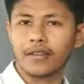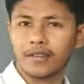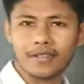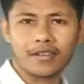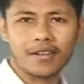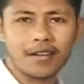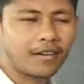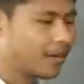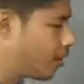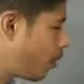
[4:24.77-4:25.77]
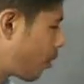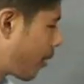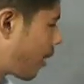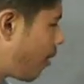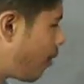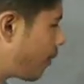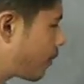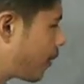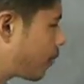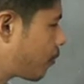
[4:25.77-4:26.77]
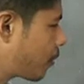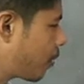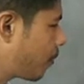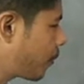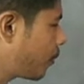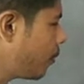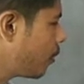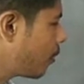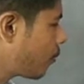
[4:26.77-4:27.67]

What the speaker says: Is it clear? Okay, now after that what you have to do?